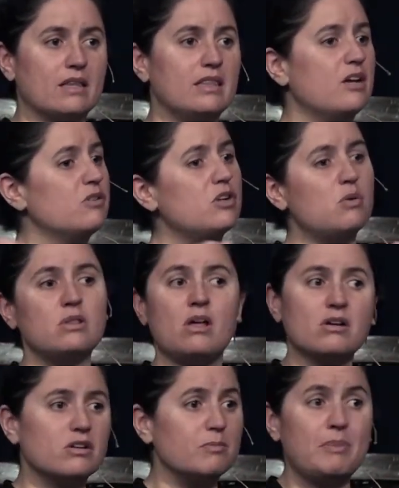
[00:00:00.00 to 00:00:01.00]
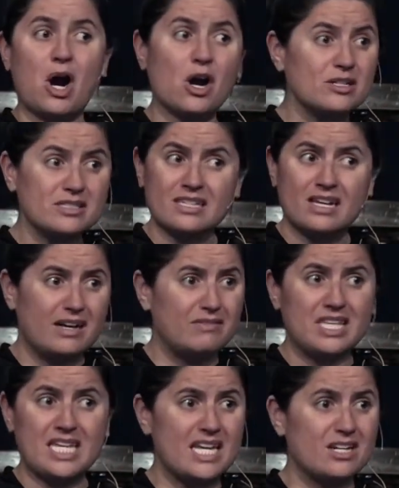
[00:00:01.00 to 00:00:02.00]
they're no longer part of
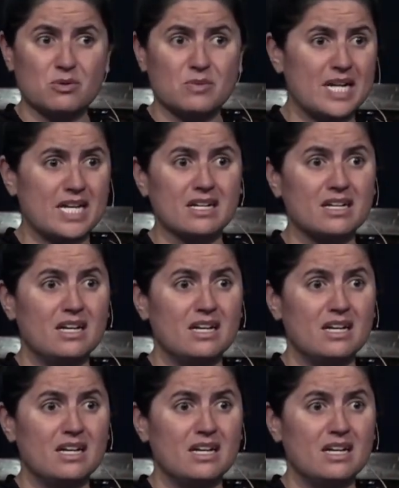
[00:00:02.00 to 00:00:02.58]
the inner ring,